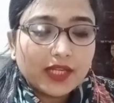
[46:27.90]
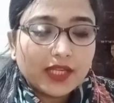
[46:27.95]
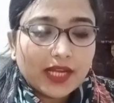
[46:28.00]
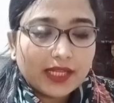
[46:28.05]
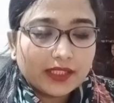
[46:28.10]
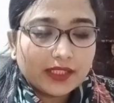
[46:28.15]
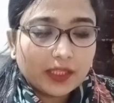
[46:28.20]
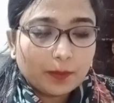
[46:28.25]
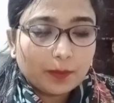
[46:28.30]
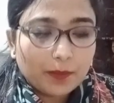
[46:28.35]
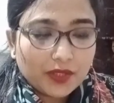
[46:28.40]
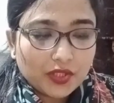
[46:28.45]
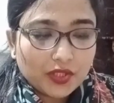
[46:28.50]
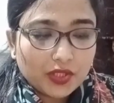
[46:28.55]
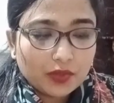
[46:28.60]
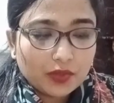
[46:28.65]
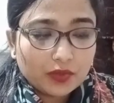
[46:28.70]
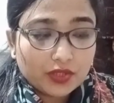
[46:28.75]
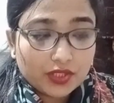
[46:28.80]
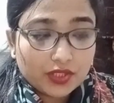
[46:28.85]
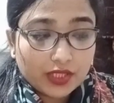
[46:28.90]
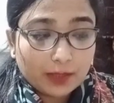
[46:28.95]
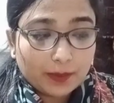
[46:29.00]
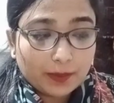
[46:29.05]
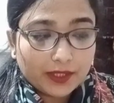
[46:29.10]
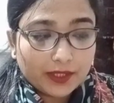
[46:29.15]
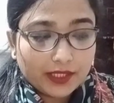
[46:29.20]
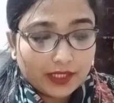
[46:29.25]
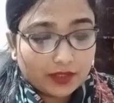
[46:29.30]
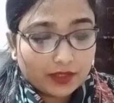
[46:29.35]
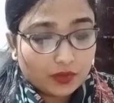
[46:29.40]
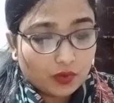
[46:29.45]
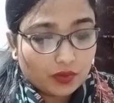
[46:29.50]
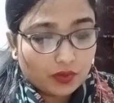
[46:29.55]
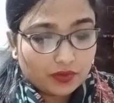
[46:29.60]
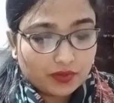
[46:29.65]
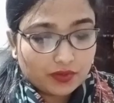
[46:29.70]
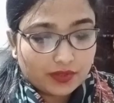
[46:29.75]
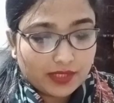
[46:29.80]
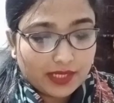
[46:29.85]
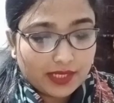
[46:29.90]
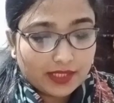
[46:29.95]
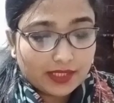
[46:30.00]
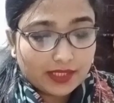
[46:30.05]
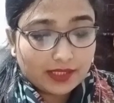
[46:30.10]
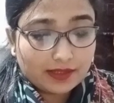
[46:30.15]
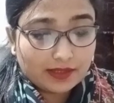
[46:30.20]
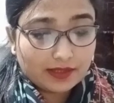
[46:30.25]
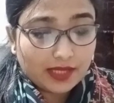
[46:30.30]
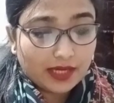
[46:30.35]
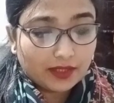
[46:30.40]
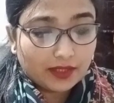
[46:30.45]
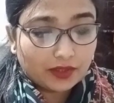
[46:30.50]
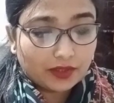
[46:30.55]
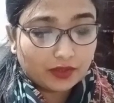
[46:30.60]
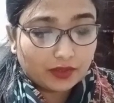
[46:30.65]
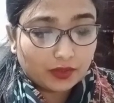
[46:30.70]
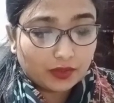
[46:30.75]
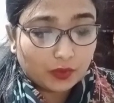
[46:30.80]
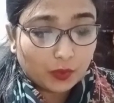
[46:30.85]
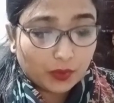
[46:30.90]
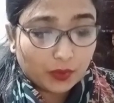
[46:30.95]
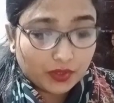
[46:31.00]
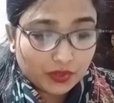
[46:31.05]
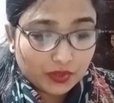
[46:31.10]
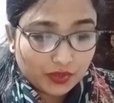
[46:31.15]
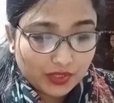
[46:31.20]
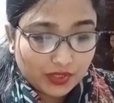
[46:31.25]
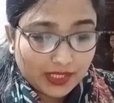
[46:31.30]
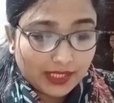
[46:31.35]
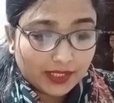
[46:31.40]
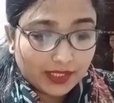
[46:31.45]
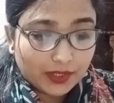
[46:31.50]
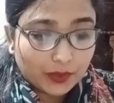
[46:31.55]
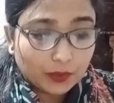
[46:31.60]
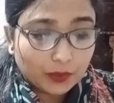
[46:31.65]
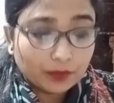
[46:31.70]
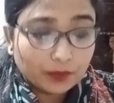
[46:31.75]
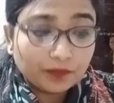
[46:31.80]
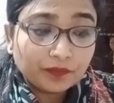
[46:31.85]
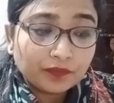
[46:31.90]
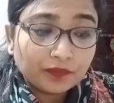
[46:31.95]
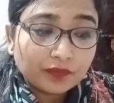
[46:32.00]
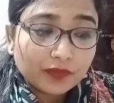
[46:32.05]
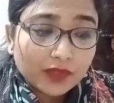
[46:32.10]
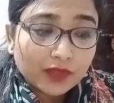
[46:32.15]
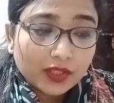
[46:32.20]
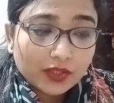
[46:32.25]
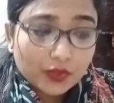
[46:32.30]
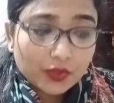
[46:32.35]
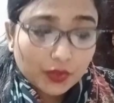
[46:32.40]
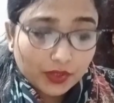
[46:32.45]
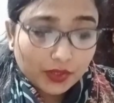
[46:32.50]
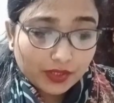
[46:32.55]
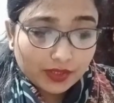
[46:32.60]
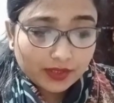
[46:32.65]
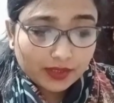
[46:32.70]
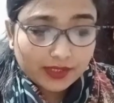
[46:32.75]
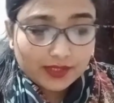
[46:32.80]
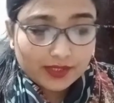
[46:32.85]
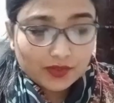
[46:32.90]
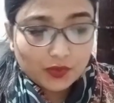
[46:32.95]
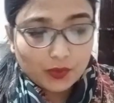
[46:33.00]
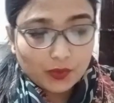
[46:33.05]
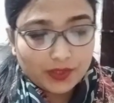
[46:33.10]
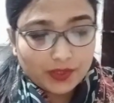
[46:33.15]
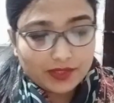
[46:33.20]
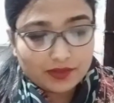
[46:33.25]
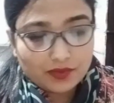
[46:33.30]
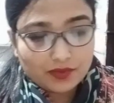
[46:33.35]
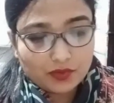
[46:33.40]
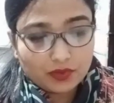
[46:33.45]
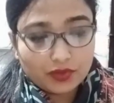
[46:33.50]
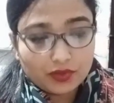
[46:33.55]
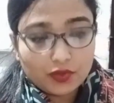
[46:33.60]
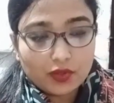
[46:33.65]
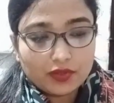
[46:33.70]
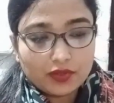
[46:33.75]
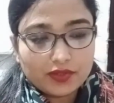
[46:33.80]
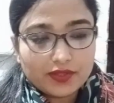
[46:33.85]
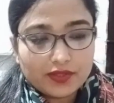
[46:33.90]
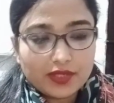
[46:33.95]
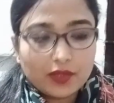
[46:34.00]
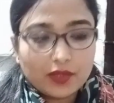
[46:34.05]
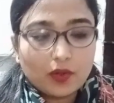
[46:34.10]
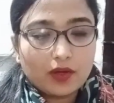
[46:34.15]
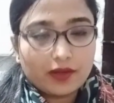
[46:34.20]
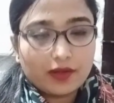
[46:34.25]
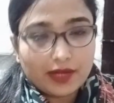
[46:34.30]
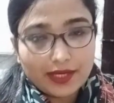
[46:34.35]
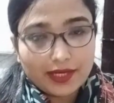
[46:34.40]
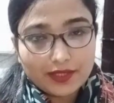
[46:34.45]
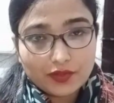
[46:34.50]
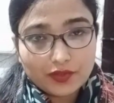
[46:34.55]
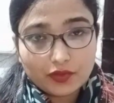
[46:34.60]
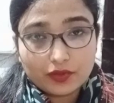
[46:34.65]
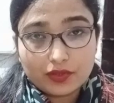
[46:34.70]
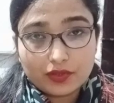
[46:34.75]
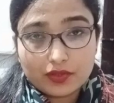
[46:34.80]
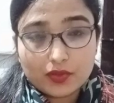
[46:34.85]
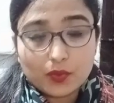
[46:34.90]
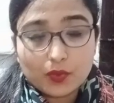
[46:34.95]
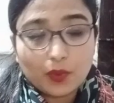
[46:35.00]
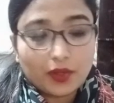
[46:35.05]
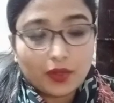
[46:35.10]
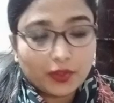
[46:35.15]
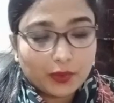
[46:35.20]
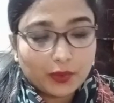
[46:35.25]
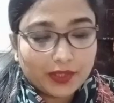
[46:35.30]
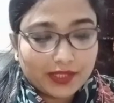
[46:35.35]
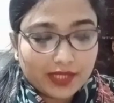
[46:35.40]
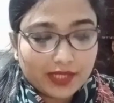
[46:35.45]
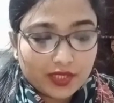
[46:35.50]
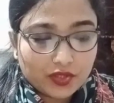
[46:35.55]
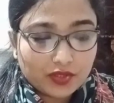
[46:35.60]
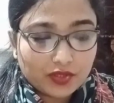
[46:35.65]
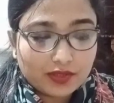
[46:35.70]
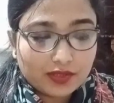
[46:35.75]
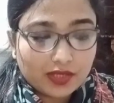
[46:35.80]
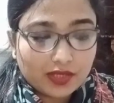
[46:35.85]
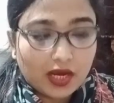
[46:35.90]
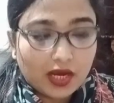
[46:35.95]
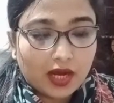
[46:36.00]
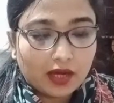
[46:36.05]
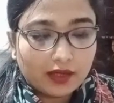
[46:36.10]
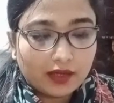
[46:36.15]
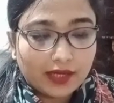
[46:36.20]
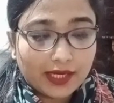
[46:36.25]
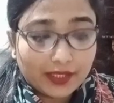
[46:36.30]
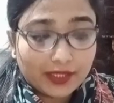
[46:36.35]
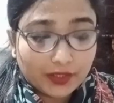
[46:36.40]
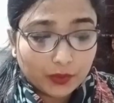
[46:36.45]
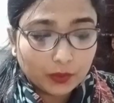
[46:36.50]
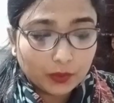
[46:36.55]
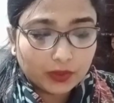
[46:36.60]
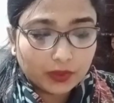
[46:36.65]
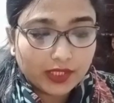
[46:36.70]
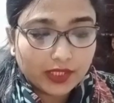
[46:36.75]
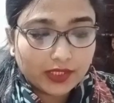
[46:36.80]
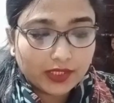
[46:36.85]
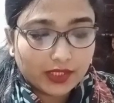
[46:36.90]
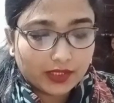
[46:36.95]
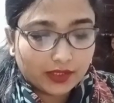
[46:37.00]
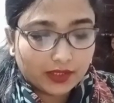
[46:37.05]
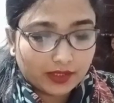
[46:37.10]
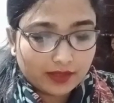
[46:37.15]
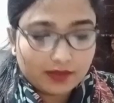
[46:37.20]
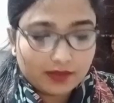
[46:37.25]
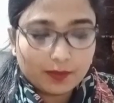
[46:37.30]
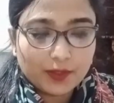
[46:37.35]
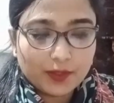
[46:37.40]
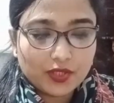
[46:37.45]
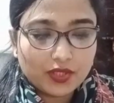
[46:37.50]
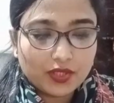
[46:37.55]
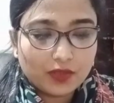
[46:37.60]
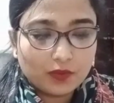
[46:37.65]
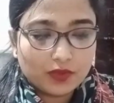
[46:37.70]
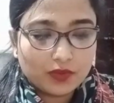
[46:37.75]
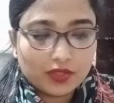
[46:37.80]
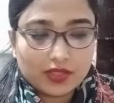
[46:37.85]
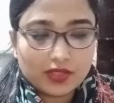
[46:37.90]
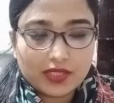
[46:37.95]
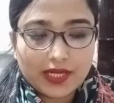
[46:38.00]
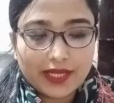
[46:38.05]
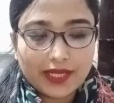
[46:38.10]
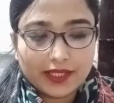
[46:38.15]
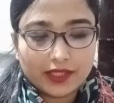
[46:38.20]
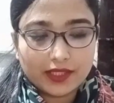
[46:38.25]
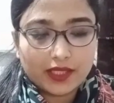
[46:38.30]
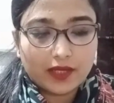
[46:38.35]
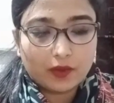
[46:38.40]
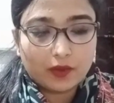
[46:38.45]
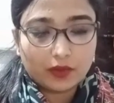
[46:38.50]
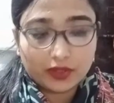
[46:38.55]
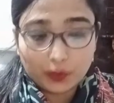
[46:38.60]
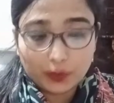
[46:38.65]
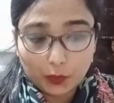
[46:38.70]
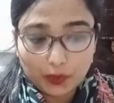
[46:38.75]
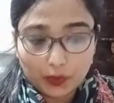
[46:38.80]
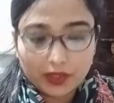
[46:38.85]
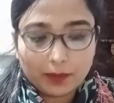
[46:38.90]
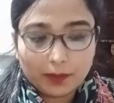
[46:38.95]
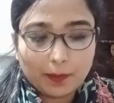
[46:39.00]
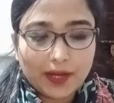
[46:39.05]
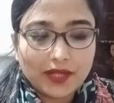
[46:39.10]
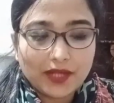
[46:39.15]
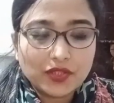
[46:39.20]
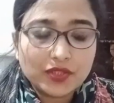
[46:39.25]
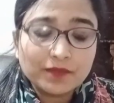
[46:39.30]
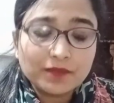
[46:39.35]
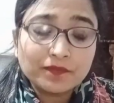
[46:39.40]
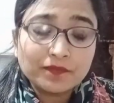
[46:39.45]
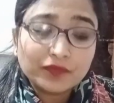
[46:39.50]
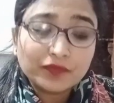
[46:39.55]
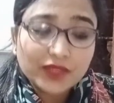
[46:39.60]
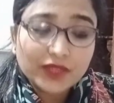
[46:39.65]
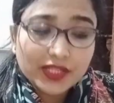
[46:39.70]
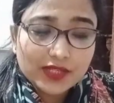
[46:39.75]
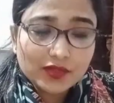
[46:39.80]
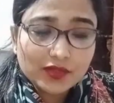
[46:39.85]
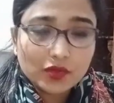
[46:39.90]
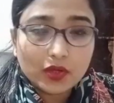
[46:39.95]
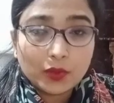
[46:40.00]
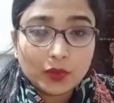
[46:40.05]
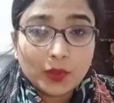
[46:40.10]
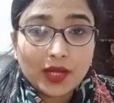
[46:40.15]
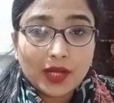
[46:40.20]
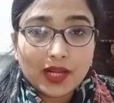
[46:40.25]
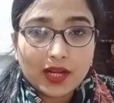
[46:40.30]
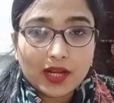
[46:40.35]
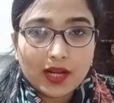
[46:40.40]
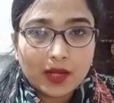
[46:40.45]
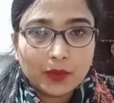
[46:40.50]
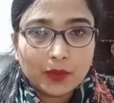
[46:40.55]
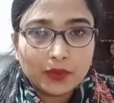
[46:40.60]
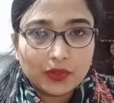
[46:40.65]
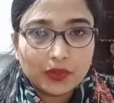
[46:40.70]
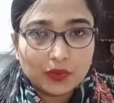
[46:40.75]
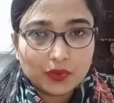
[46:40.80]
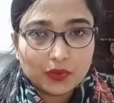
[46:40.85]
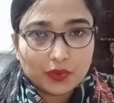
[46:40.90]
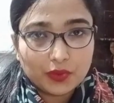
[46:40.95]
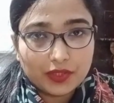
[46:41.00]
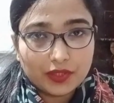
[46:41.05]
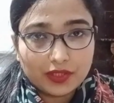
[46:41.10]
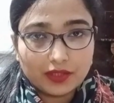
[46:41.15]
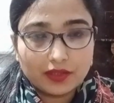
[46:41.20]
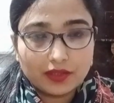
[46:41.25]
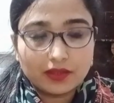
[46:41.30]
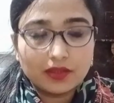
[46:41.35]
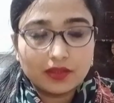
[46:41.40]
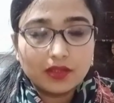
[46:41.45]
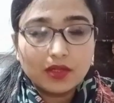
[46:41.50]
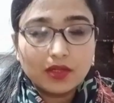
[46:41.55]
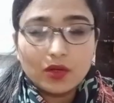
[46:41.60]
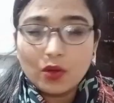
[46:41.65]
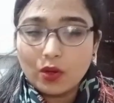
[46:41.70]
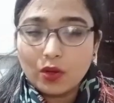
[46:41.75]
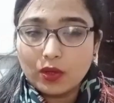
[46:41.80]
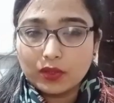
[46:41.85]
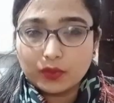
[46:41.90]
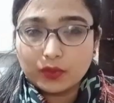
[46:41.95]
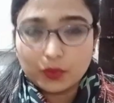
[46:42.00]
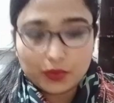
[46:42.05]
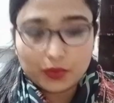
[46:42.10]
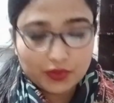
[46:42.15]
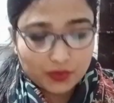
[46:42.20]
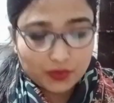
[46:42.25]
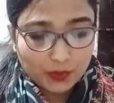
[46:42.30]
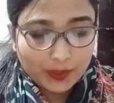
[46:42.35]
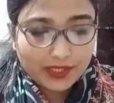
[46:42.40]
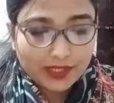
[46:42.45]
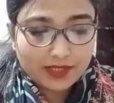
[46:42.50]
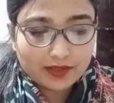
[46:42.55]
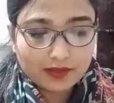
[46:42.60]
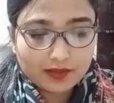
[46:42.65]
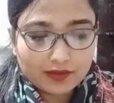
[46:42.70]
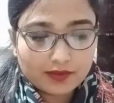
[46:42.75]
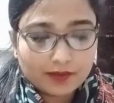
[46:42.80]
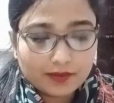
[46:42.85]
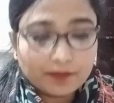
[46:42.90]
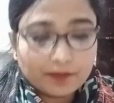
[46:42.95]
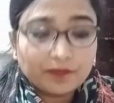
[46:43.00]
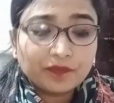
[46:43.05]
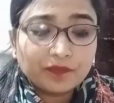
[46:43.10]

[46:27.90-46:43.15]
And that machine on the table there, the doctor said, is that going to tell you to hear these noises? So the doctor said, "All right, so this is what your intentions are, and you think that this machine which is lying there on the workbench is going to allow you to hear all those noises.